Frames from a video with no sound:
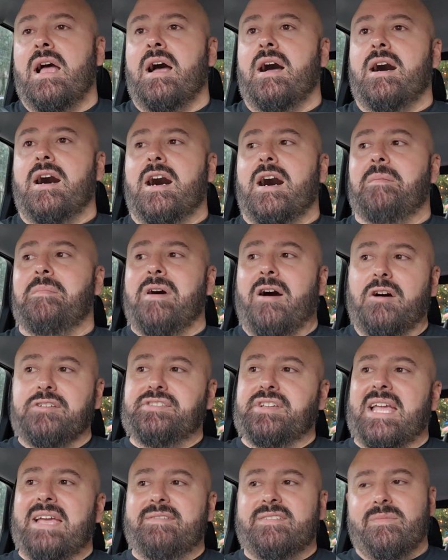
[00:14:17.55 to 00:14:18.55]
I
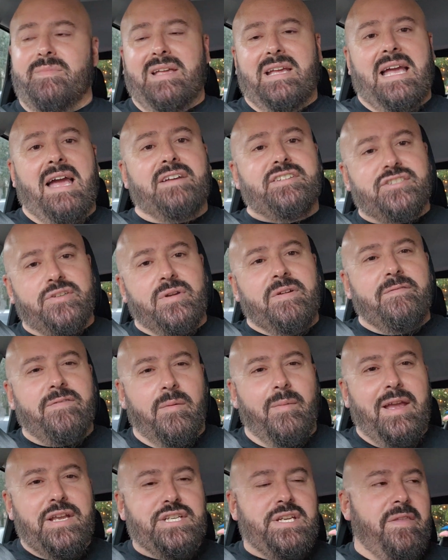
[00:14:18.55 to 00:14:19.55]
also gave you some extra
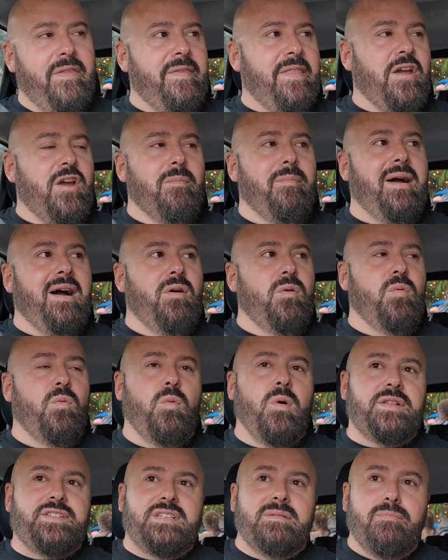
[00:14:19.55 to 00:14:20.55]
information in there about
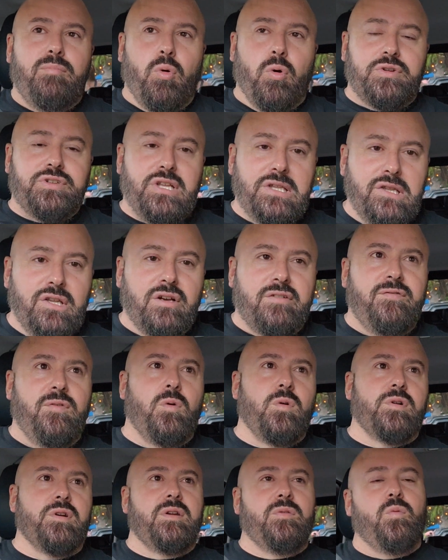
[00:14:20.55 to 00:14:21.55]
what's important to look
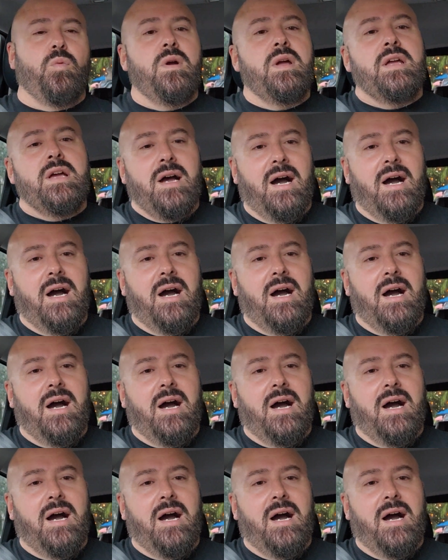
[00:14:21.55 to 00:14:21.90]
for and